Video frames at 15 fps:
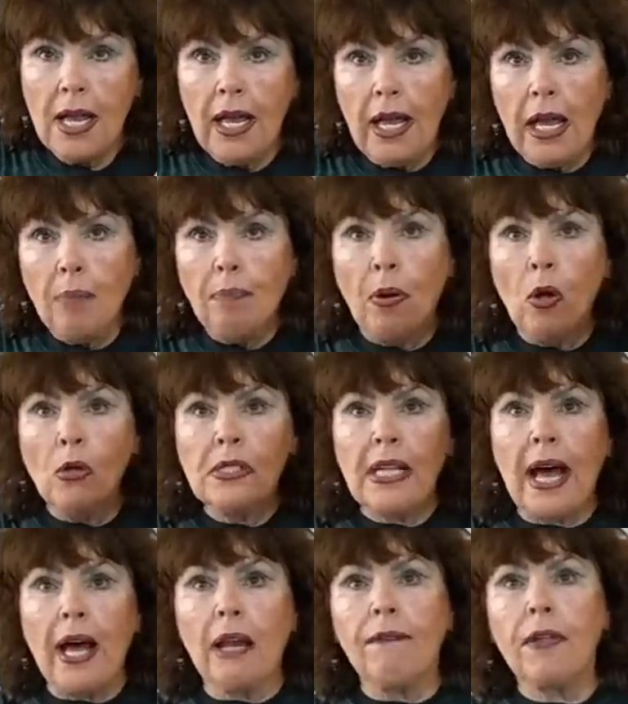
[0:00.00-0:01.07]
He pulls
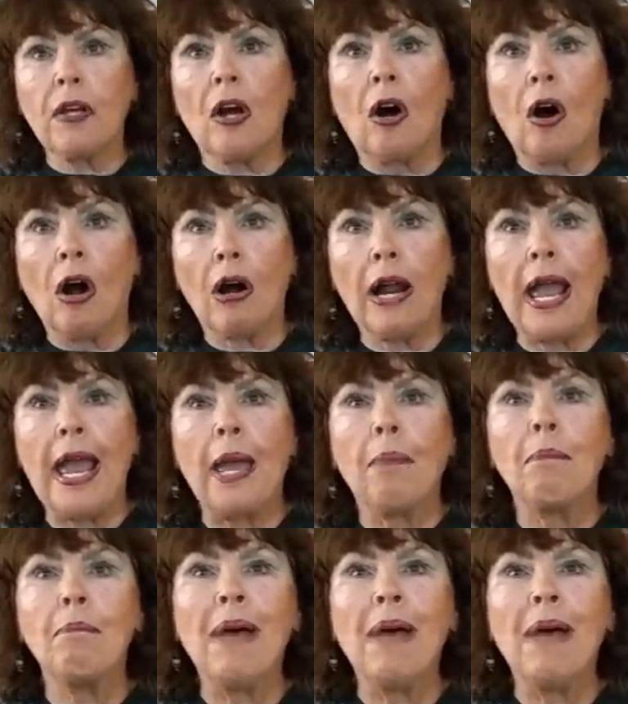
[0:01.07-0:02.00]
out of the car a